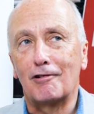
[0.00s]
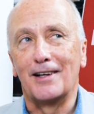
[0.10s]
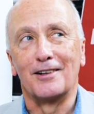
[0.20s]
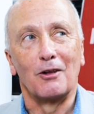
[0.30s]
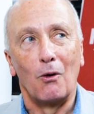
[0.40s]

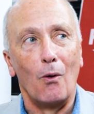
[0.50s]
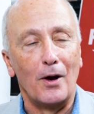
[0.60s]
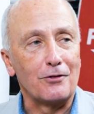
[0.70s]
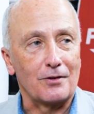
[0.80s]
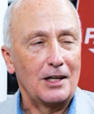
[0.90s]
and the
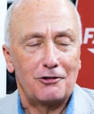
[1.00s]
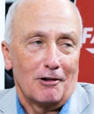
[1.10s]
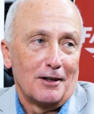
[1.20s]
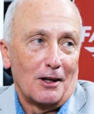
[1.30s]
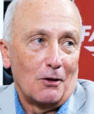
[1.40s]

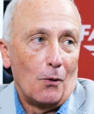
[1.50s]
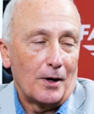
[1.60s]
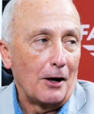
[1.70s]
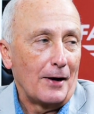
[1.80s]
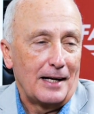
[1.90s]
law
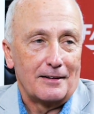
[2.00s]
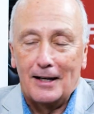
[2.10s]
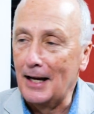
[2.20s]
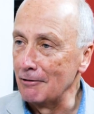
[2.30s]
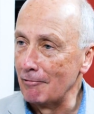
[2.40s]
go hand in
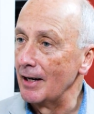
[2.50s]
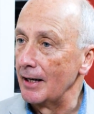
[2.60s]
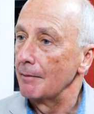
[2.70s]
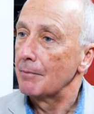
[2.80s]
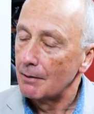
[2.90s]
hand,
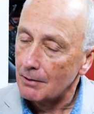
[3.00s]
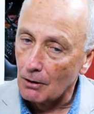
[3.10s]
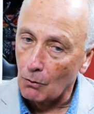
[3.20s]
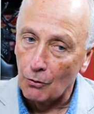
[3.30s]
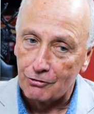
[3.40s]
really. The
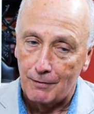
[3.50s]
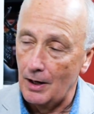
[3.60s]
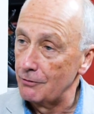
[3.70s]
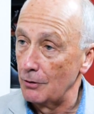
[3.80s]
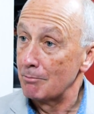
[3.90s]
law
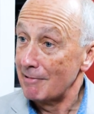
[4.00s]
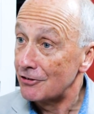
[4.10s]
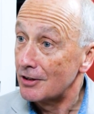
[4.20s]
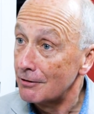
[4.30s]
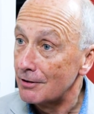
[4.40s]
survives on
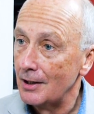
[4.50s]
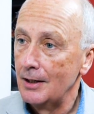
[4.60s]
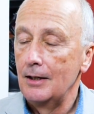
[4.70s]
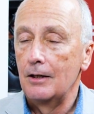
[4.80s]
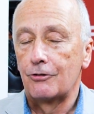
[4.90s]
precedent,
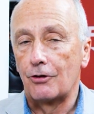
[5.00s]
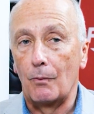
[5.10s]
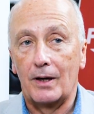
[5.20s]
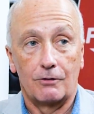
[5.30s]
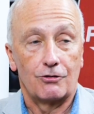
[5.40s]
so
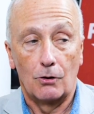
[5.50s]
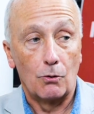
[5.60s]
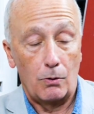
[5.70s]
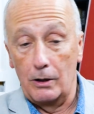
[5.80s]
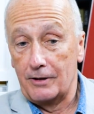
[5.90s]
we can still
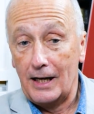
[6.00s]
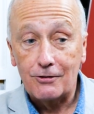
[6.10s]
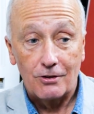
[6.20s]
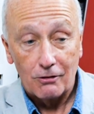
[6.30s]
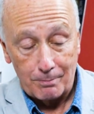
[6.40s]
quote
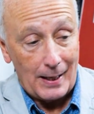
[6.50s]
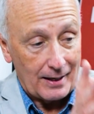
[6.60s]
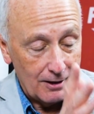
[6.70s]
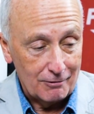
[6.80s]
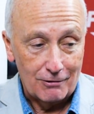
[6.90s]
cases
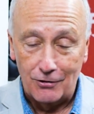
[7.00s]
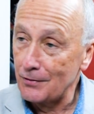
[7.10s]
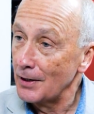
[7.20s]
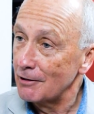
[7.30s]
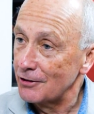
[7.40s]
back hundreds
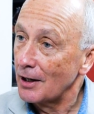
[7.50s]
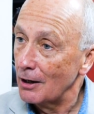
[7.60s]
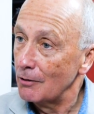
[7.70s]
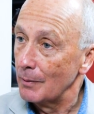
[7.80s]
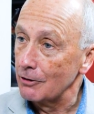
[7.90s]
of years
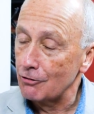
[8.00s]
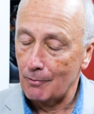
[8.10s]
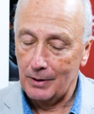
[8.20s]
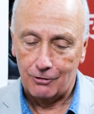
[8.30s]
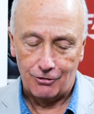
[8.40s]
ago,
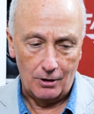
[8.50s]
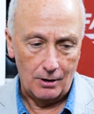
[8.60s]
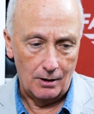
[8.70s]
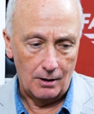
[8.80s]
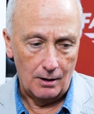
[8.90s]
which
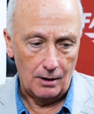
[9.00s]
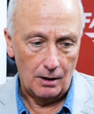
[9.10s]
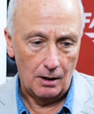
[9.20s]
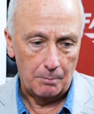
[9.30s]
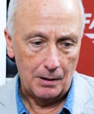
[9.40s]

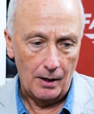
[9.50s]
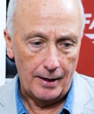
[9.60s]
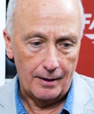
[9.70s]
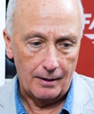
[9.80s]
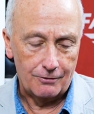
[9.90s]

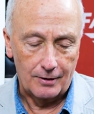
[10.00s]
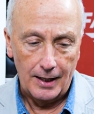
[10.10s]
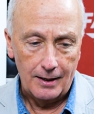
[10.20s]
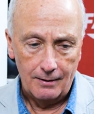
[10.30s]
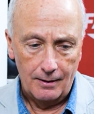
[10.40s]
apply
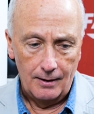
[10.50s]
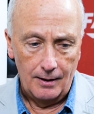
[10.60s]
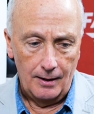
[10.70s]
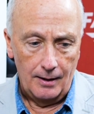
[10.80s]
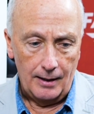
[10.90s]
today.
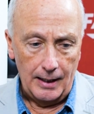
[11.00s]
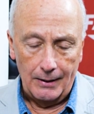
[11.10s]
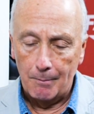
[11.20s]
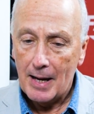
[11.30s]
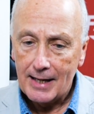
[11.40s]

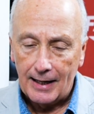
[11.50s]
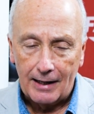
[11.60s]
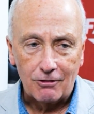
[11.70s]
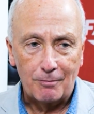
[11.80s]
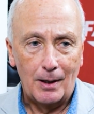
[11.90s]
Our main
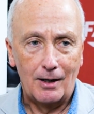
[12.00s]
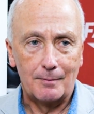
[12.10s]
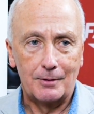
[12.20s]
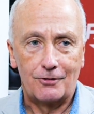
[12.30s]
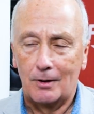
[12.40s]
act of
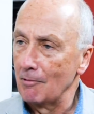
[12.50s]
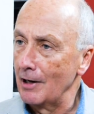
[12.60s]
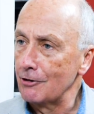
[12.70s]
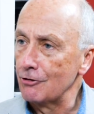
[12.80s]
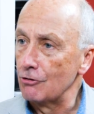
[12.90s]
Parliament in
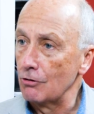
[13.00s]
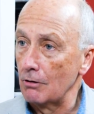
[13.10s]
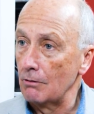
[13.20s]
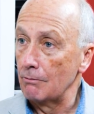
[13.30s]
relation to